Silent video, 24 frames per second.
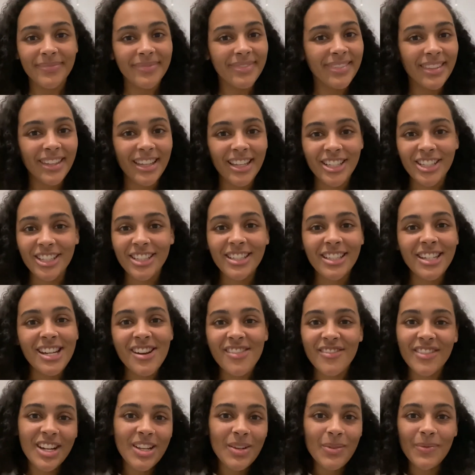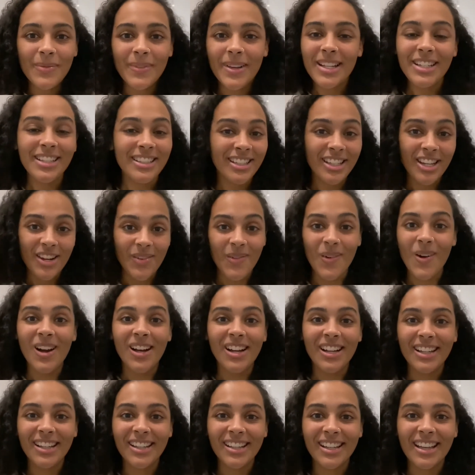it just didn't
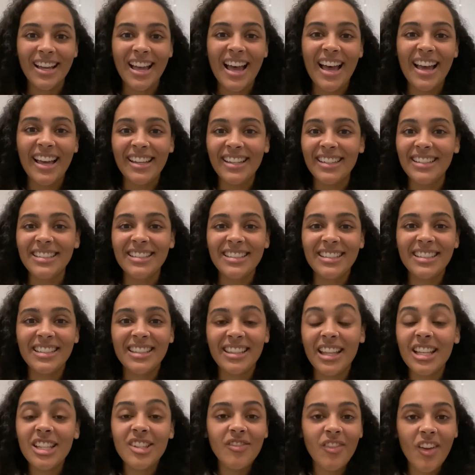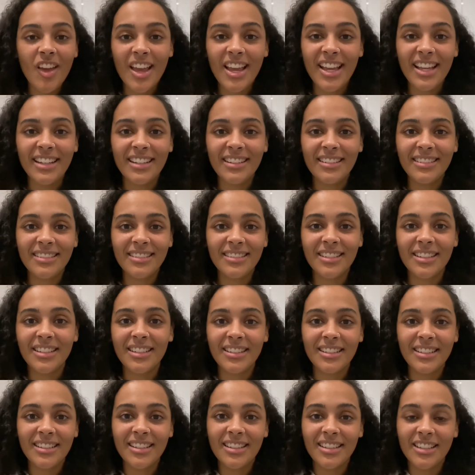work, and that's fine.
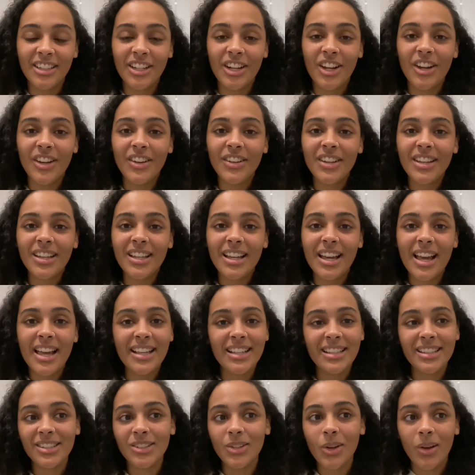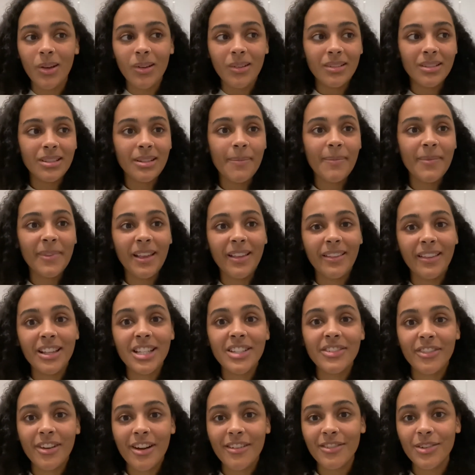You know, it's not something that's
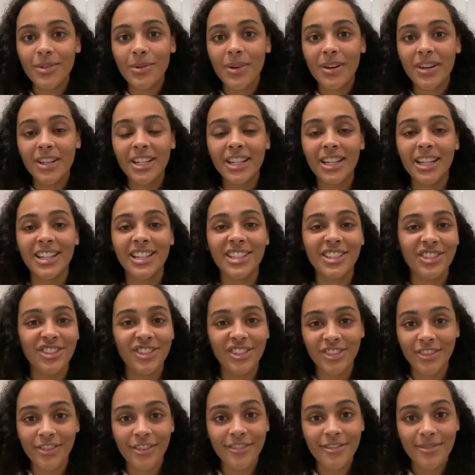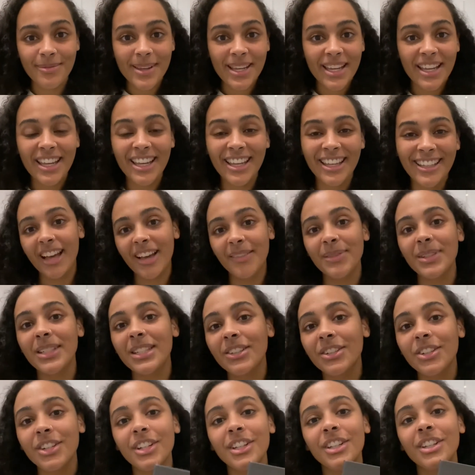for everyone and it's just not for me. I'm
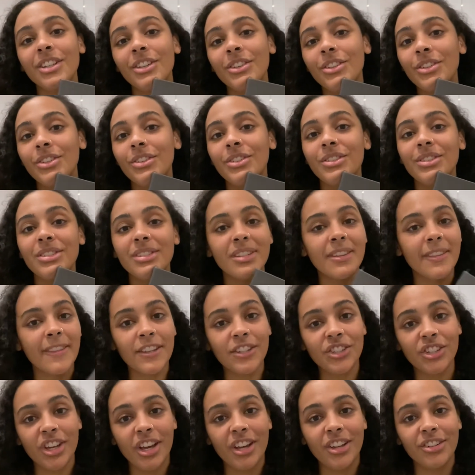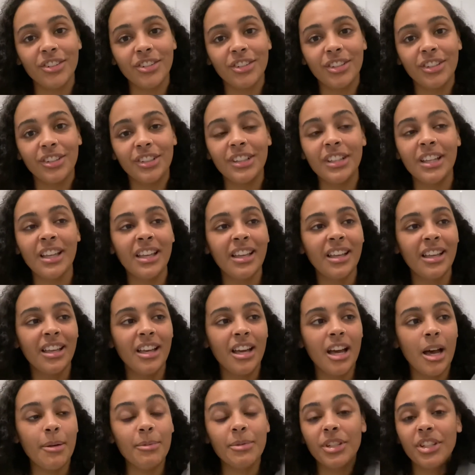still gonna use the journal.
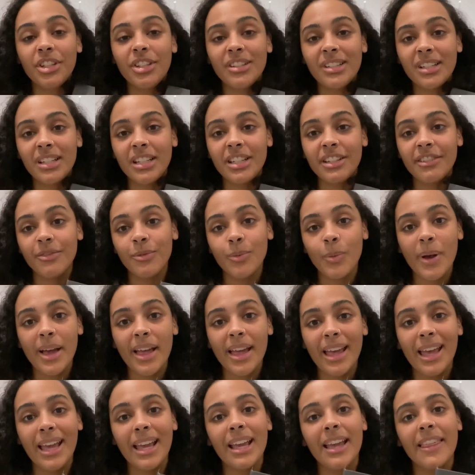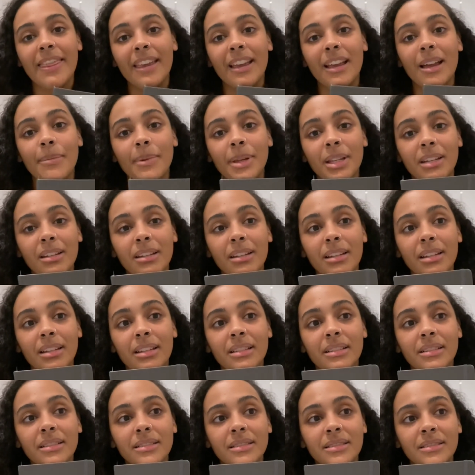and so I'm using it in a different way. I think I'm
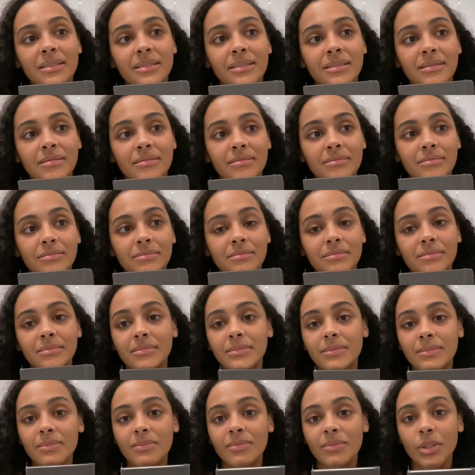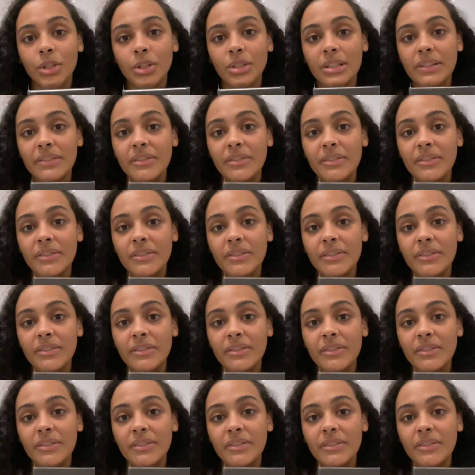gonna use it for